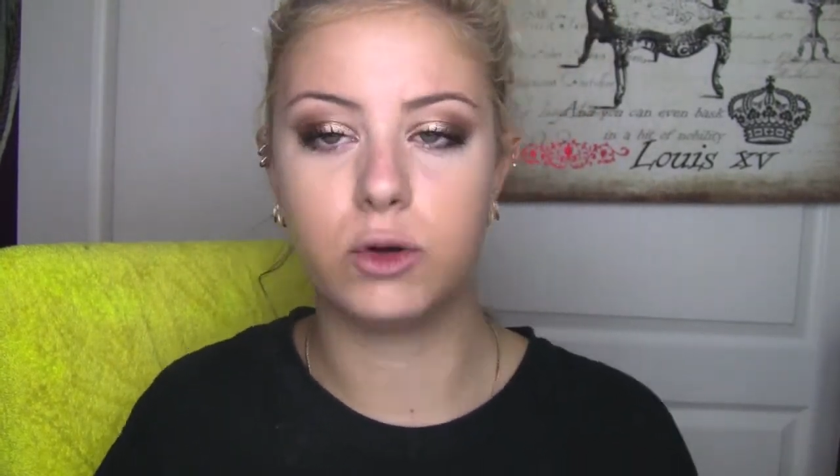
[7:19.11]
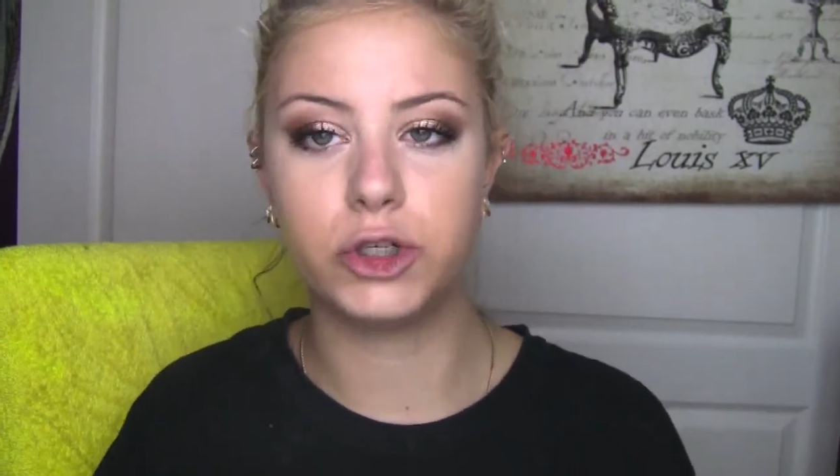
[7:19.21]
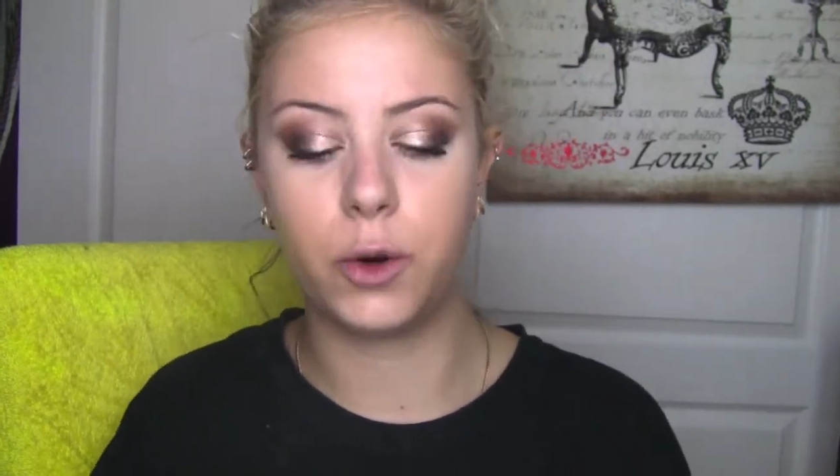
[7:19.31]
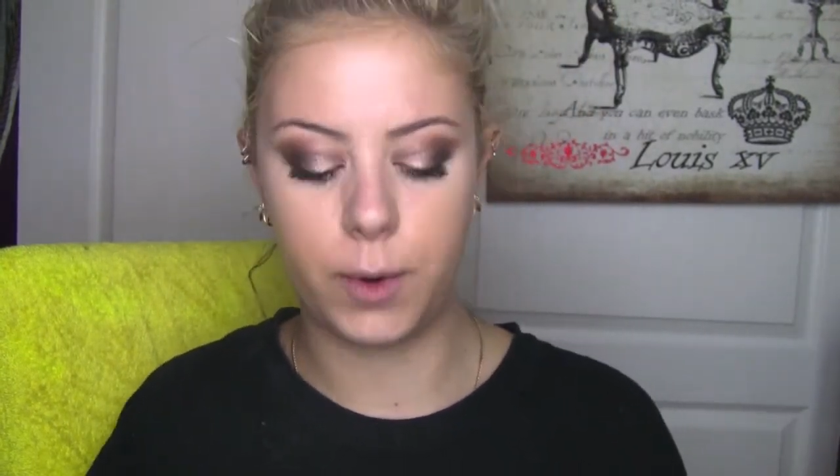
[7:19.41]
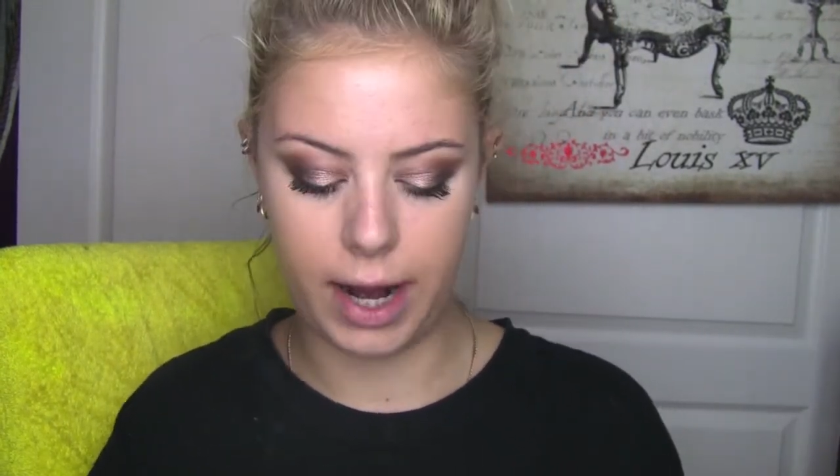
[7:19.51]
and
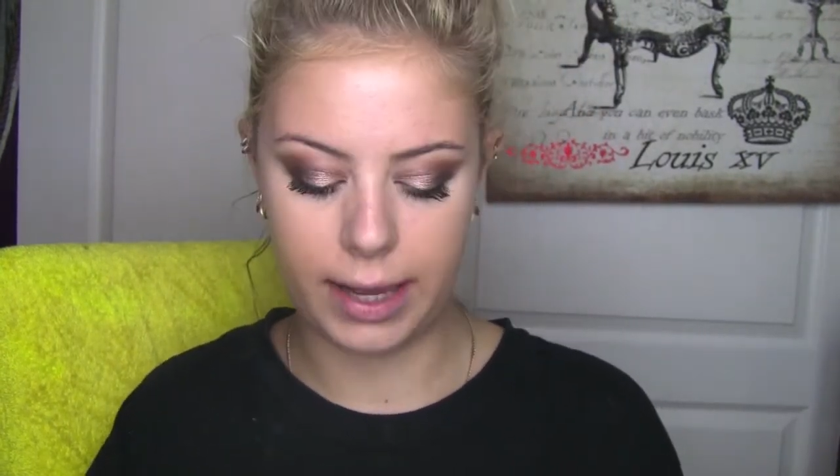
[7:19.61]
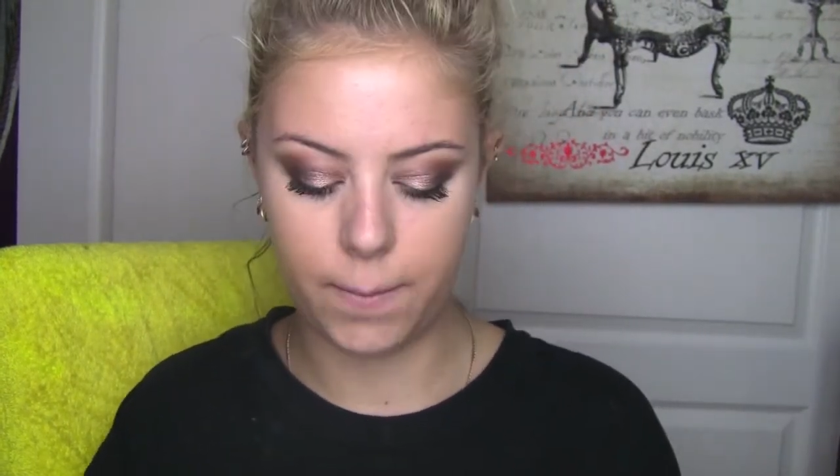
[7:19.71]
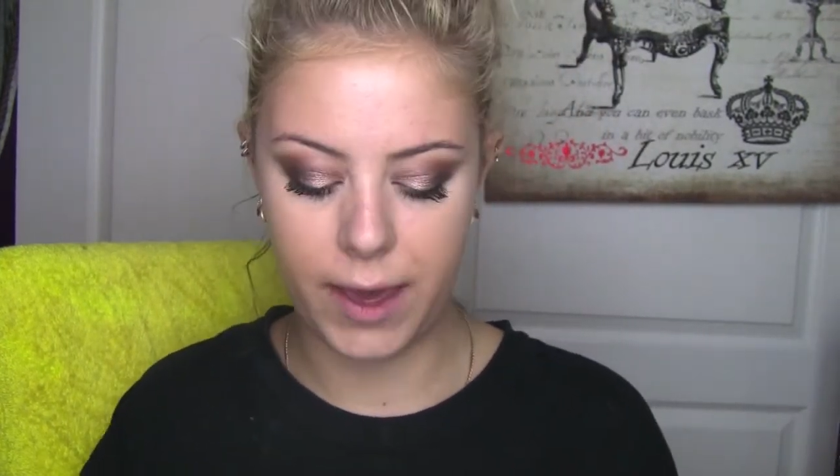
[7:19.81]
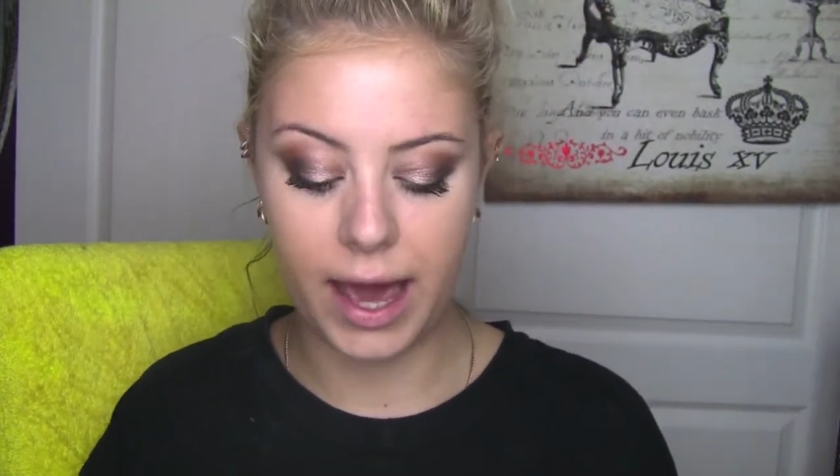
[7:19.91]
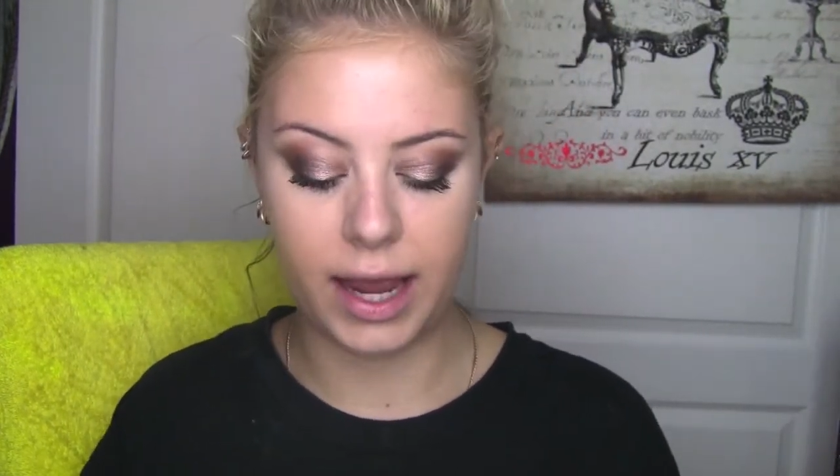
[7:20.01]
I'll show it when
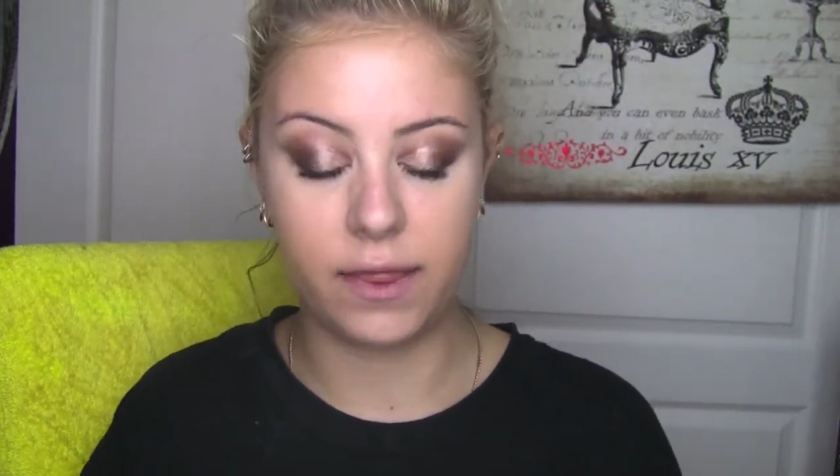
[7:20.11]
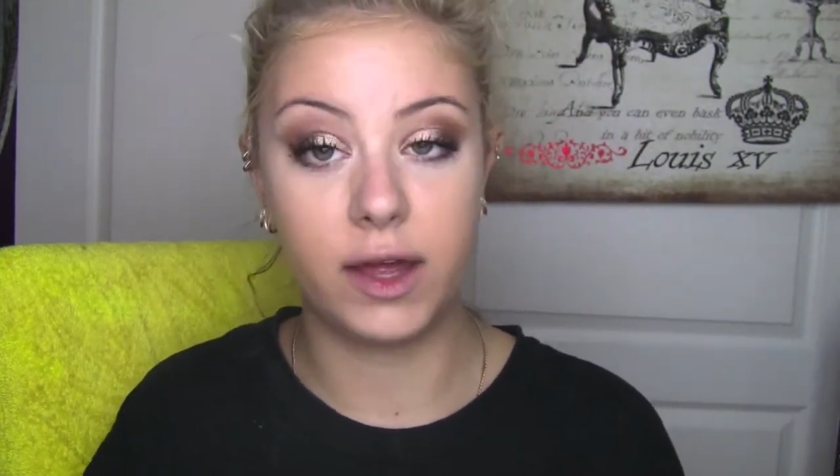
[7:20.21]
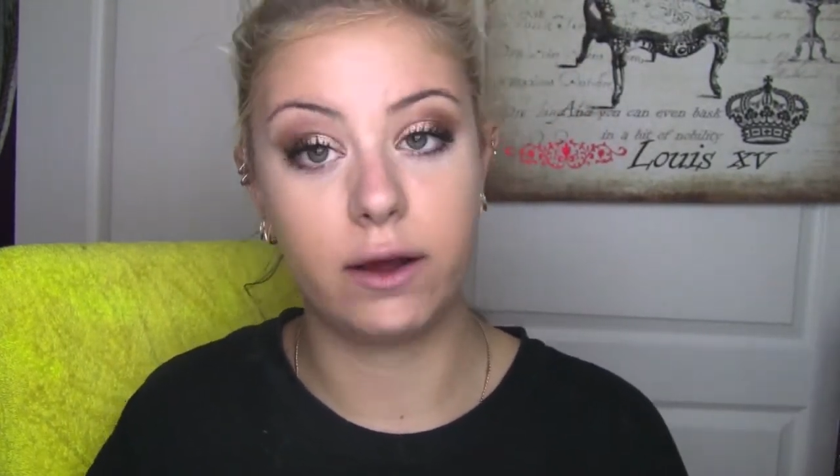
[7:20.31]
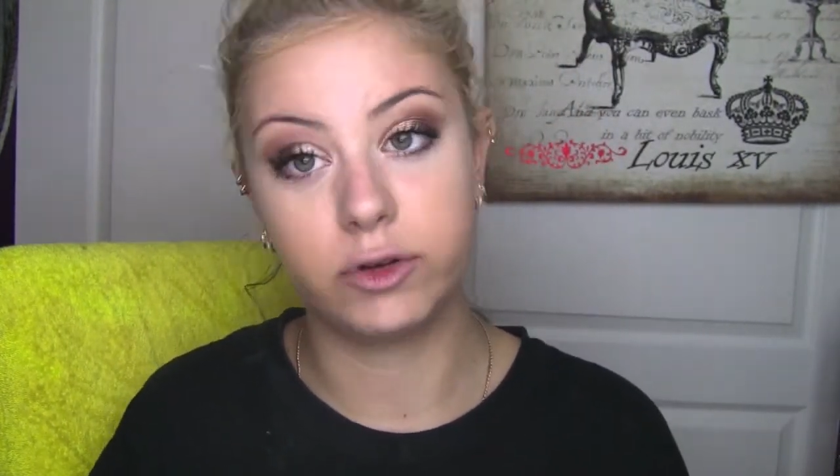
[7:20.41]
I get back,